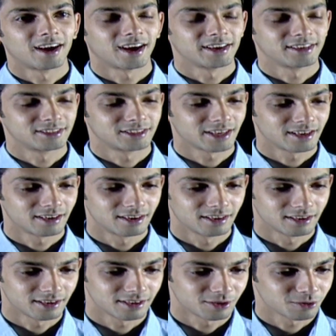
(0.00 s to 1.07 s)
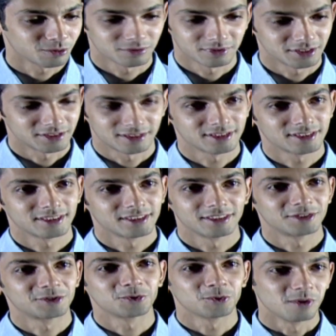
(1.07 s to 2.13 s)
I said, no, this
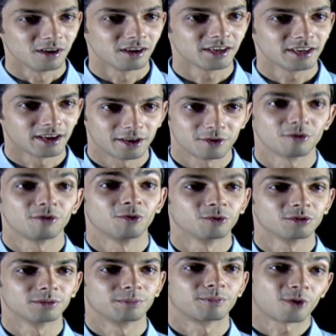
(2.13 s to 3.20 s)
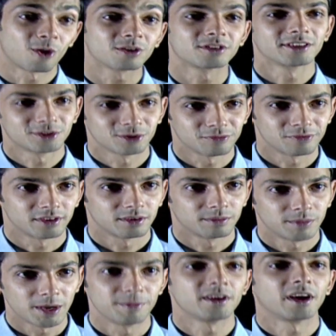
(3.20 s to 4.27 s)
is too early. I don't know the process of it.
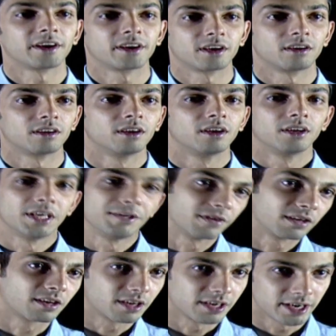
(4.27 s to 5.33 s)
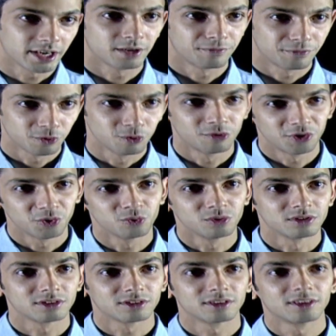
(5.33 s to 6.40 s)
Maybe I can even create a few
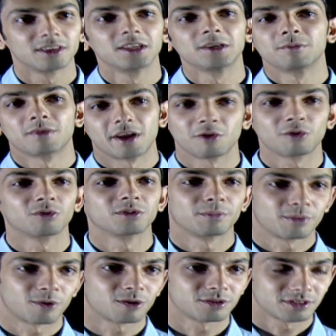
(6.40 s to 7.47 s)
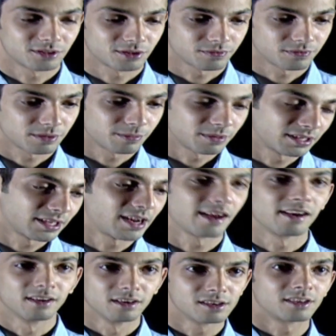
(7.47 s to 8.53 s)
tunes, but I don't know the process of it. But then
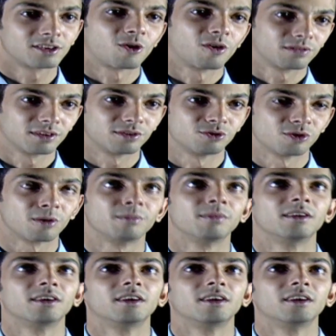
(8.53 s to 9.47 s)
I learnt on the job.